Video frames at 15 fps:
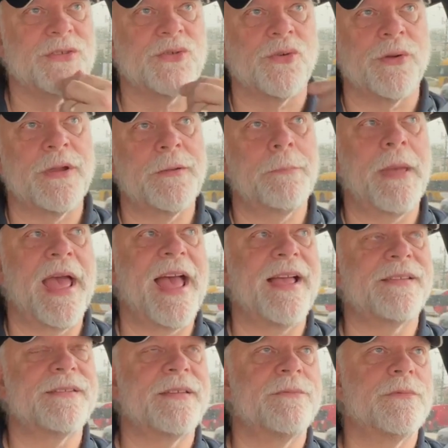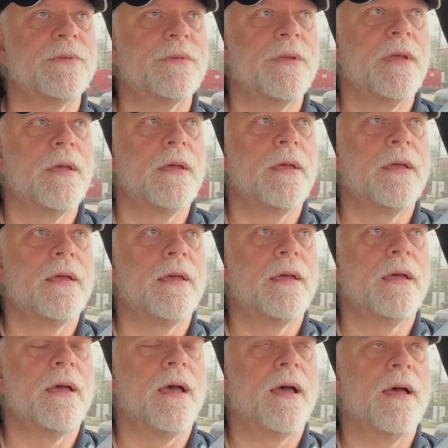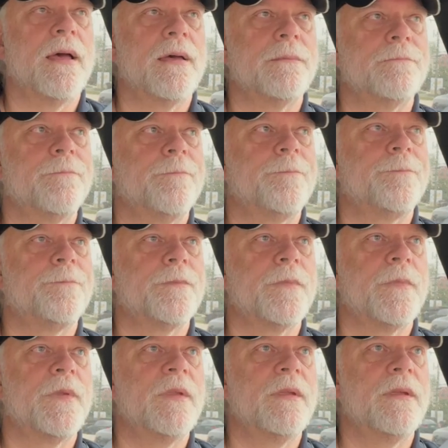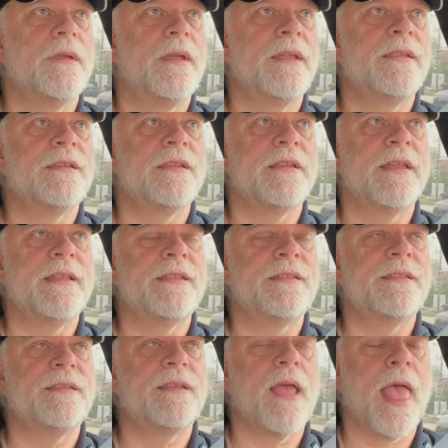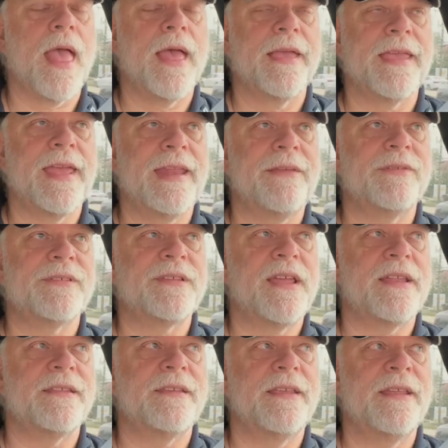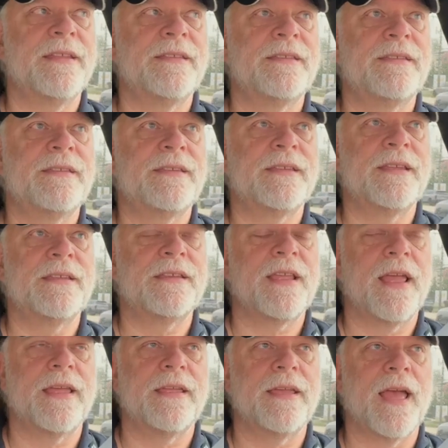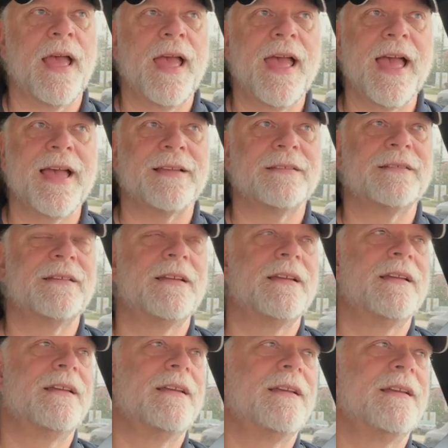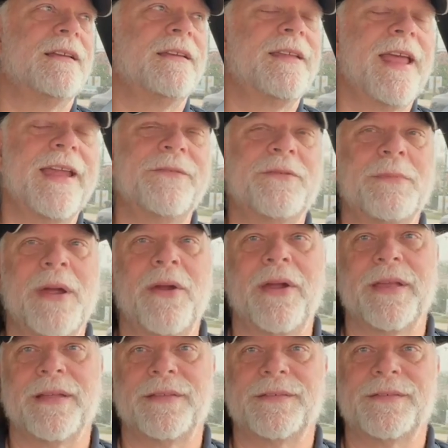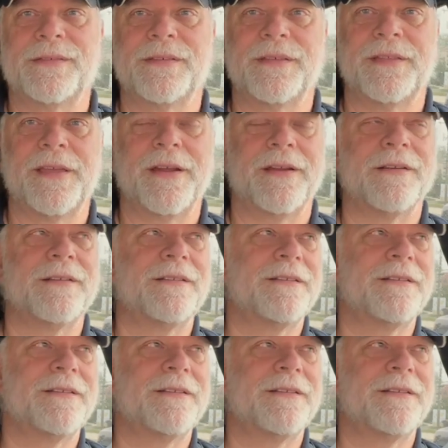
storied past. It was, uh, in, in, I can't even say it. In, in, ah, Native Americans there